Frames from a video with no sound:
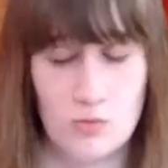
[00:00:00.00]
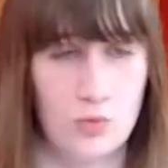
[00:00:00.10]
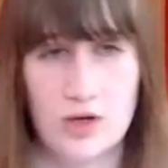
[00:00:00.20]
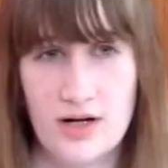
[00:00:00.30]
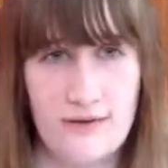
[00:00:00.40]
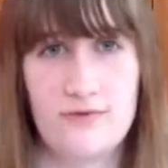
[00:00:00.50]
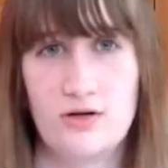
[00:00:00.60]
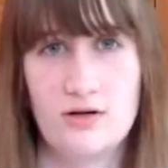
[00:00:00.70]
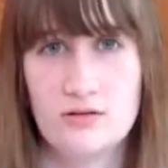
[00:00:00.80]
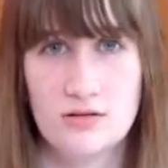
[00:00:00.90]

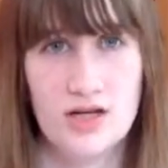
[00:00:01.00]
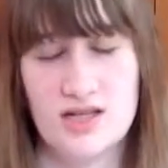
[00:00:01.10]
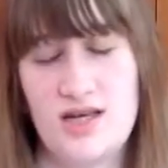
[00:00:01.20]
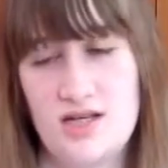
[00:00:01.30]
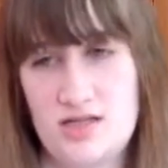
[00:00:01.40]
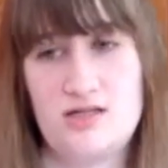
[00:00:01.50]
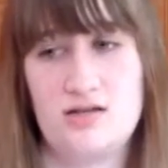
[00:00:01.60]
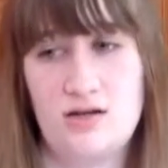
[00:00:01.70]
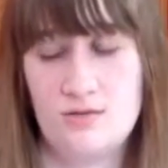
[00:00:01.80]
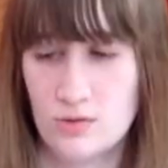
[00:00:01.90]
Whatever. I
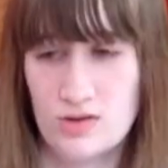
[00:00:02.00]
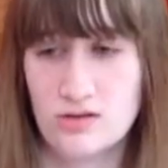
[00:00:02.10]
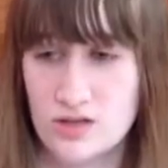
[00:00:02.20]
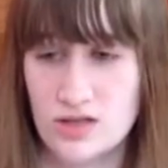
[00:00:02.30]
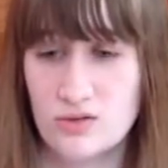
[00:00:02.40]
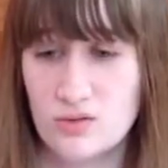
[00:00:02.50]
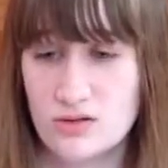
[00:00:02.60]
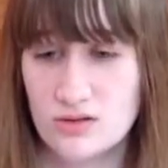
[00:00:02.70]
guess I won't kill you.